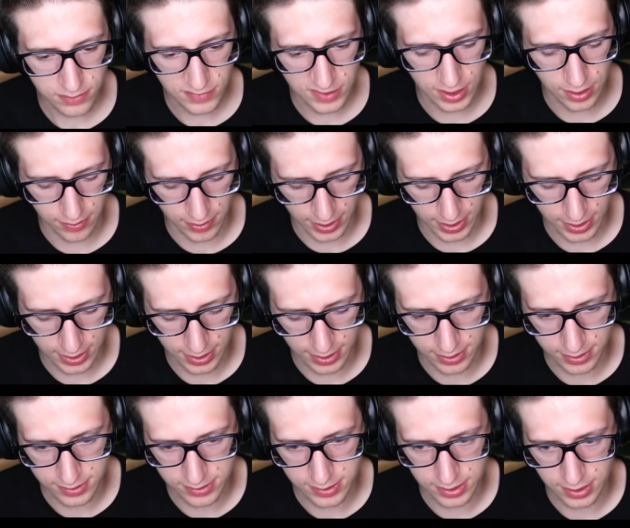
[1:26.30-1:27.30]
Alright,
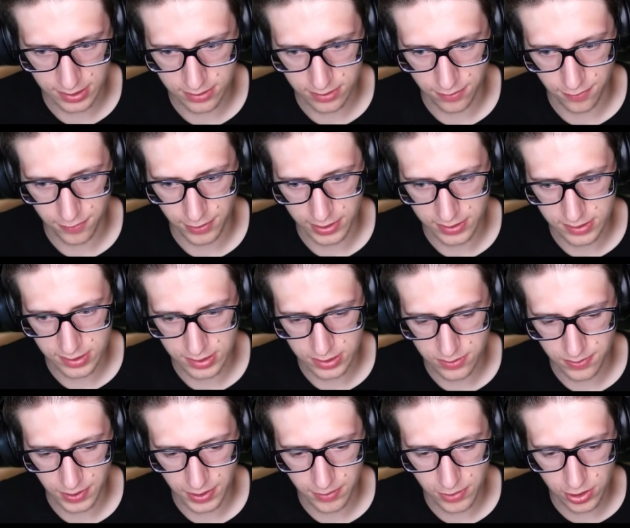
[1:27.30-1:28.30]
let's get it to fancy
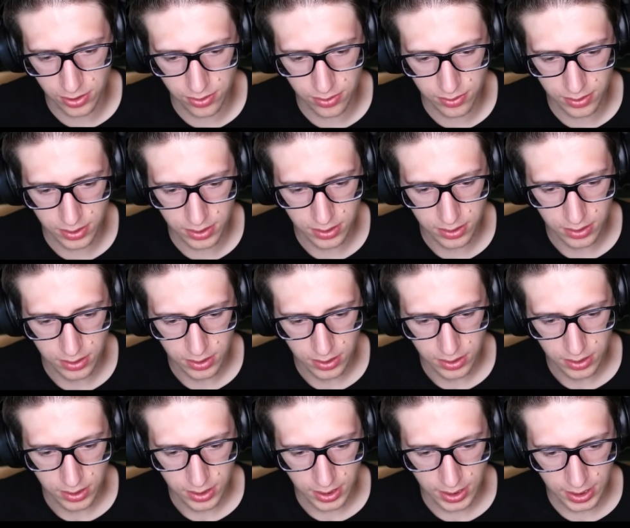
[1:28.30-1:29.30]
display mode.
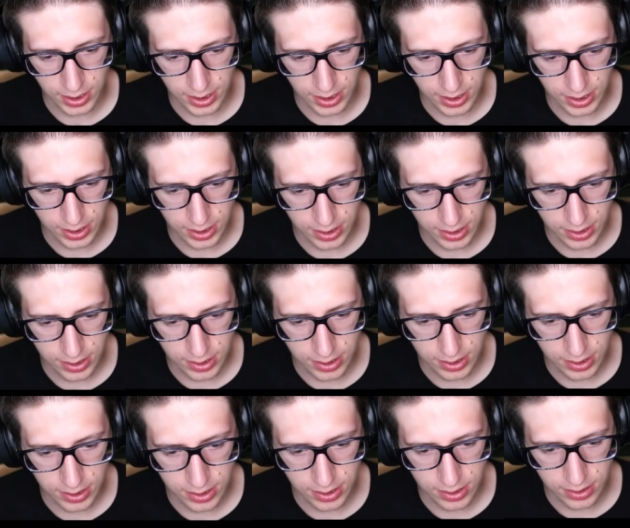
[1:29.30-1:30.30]

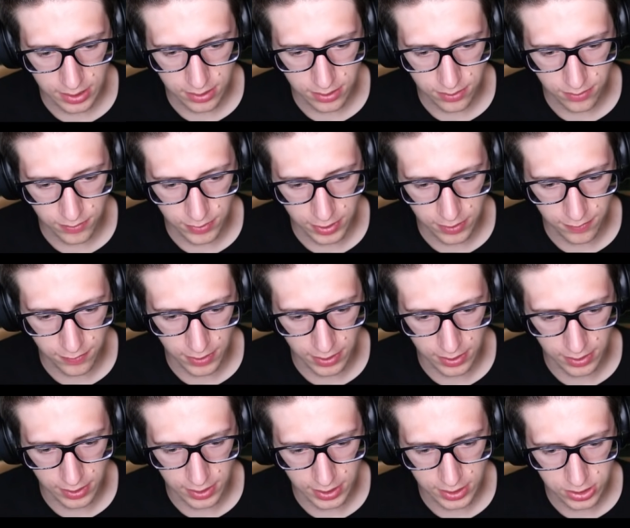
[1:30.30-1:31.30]
And we've
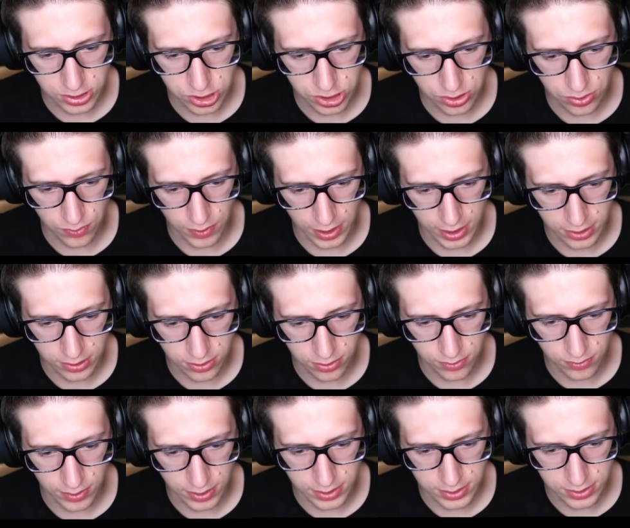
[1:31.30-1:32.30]
unleashed Grey
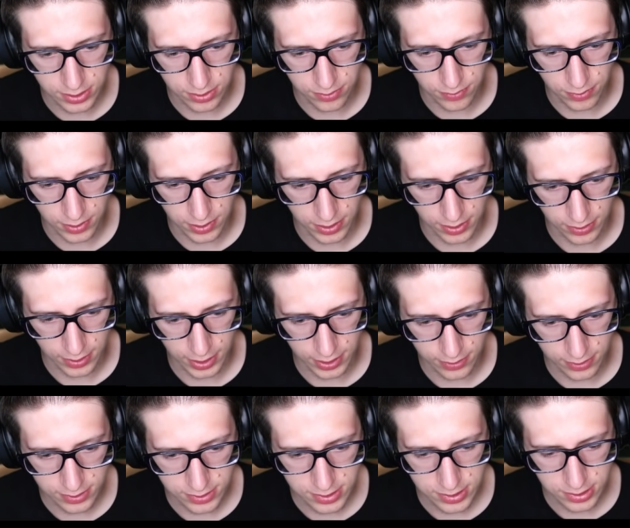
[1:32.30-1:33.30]
Goo onto the world. Okay,
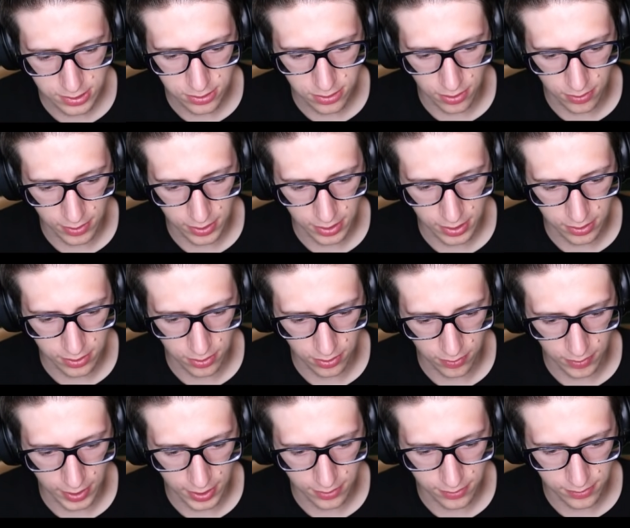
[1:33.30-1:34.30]
let's start it
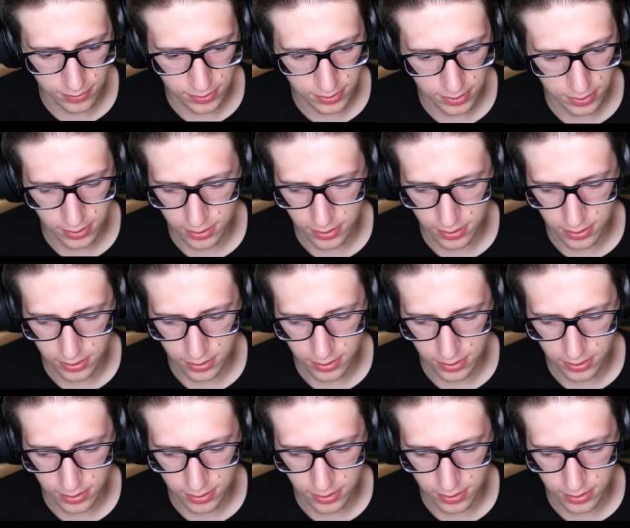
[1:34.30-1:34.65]
underground.